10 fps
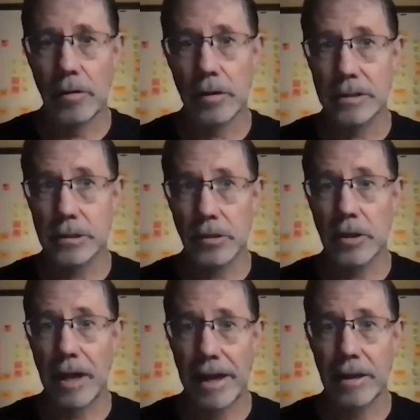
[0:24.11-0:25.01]
Let's
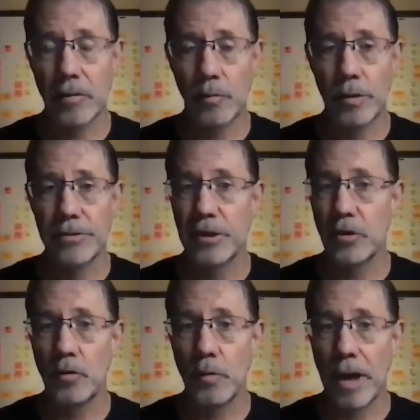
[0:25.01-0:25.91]
look at it with the
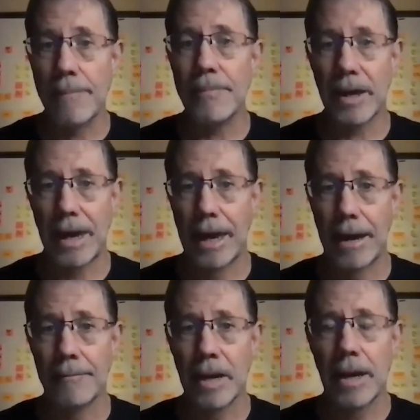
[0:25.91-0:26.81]
new
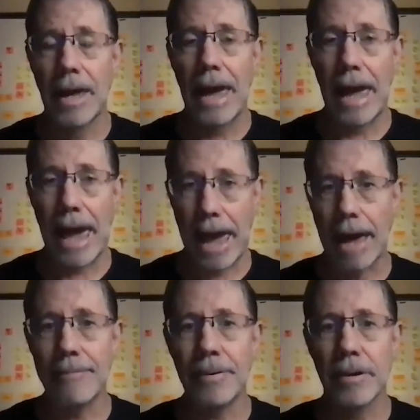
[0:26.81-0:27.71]
Epocam
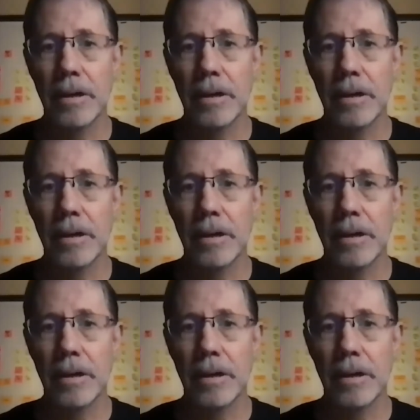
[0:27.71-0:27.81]
app,